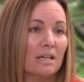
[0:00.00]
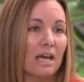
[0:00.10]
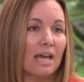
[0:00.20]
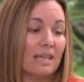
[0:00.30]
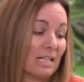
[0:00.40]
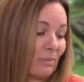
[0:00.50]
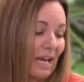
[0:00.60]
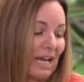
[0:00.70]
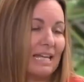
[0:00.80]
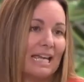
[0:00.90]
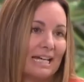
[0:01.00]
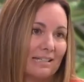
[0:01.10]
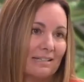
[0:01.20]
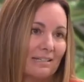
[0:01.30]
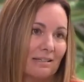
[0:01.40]
and that's when I got
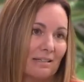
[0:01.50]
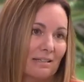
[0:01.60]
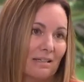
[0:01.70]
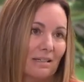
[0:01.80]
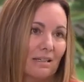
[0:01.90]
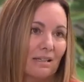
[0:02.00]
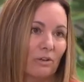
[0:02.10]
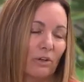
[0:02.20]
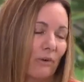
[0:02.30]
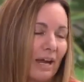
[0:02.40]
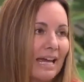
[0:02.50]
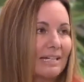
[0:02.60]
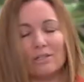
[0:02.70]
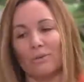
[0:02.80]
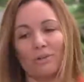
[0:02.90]
nicked or
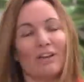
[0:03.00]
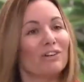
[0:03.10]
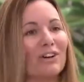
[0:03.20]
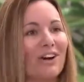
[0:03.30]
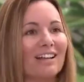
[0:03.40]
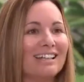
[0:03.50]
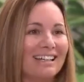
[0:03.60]
grazed or whatever you call it.